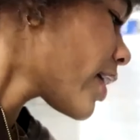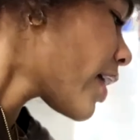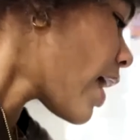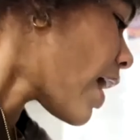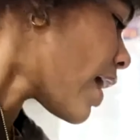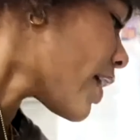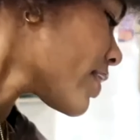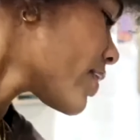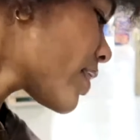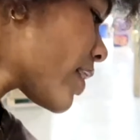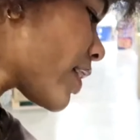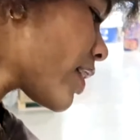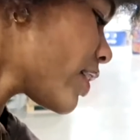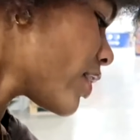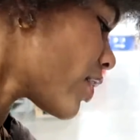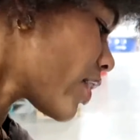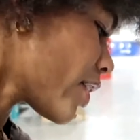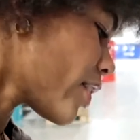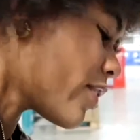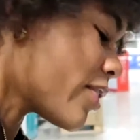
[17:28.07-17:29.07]
constantly
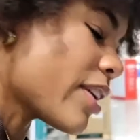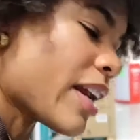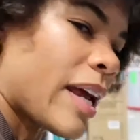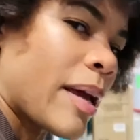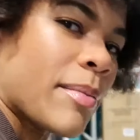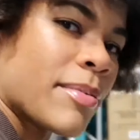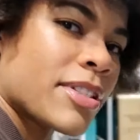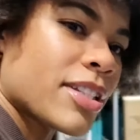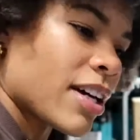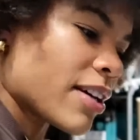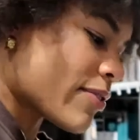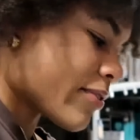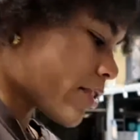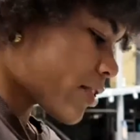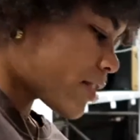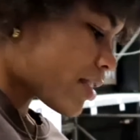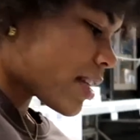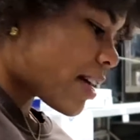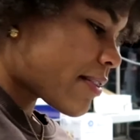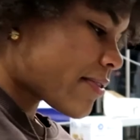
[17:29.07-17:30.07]
looking on Amazon
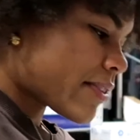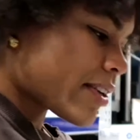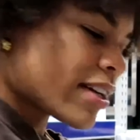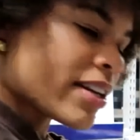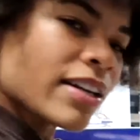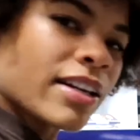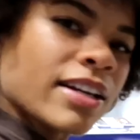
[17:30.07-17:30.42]
for stuff,